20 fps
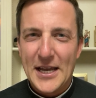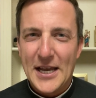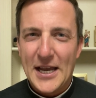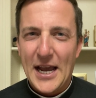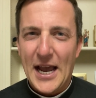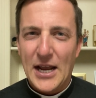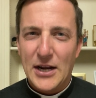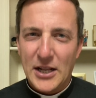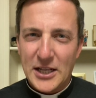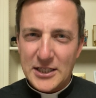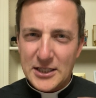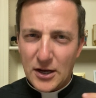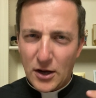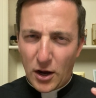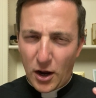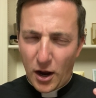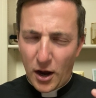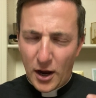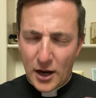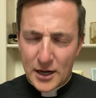And let's
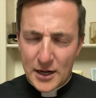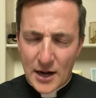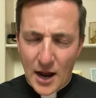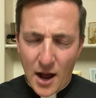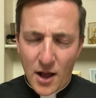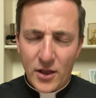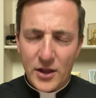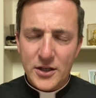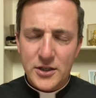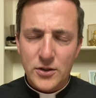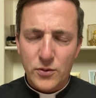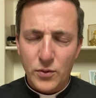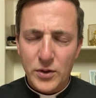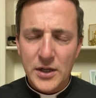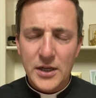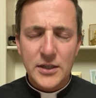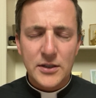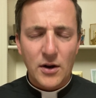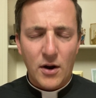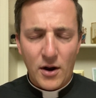we
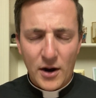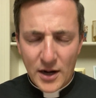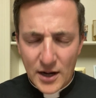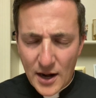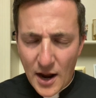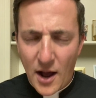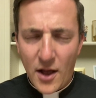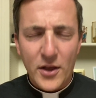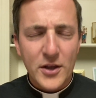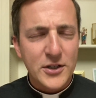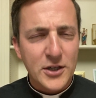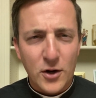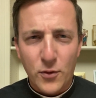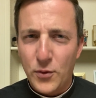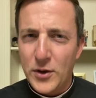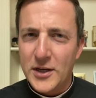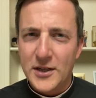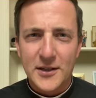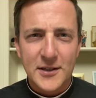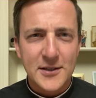need to acknowledge our
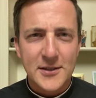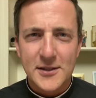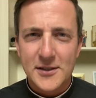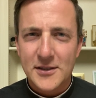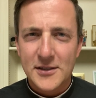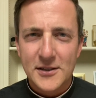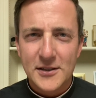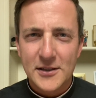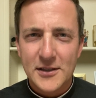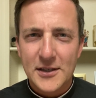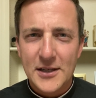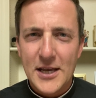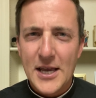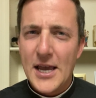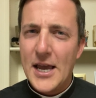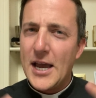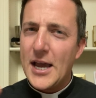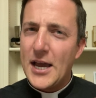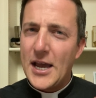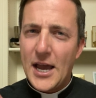weakness
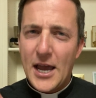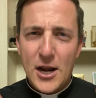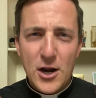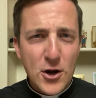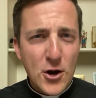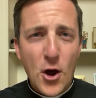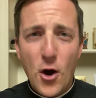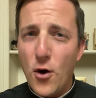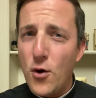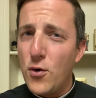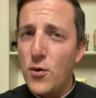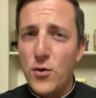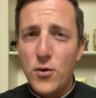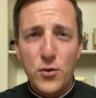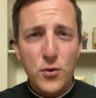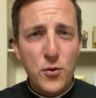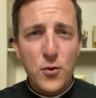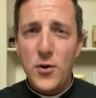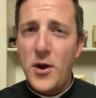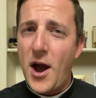and know
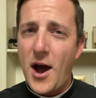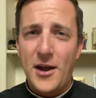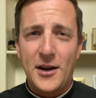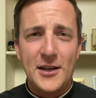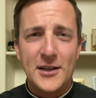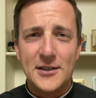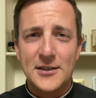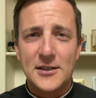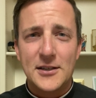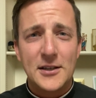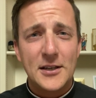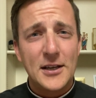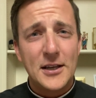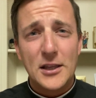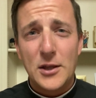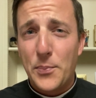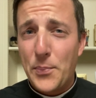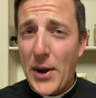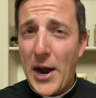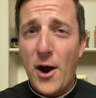who God is, the
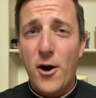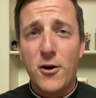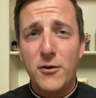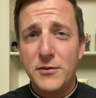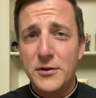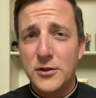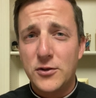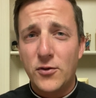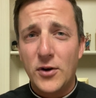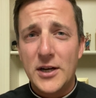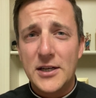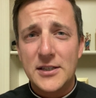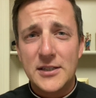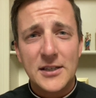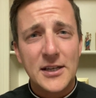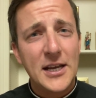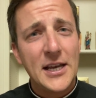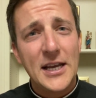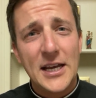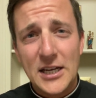power of his grace
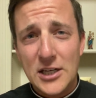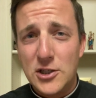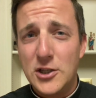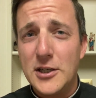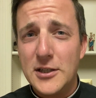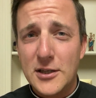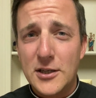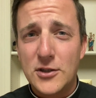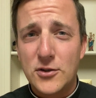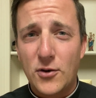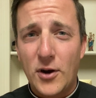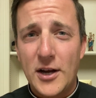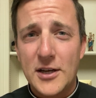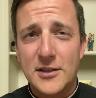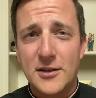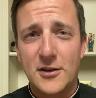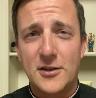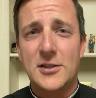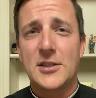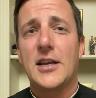in Jesus Christ,
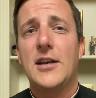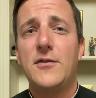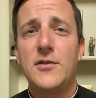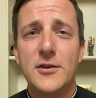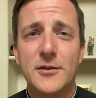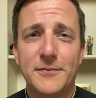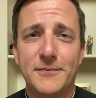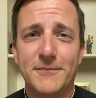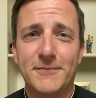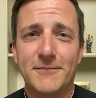our Savior.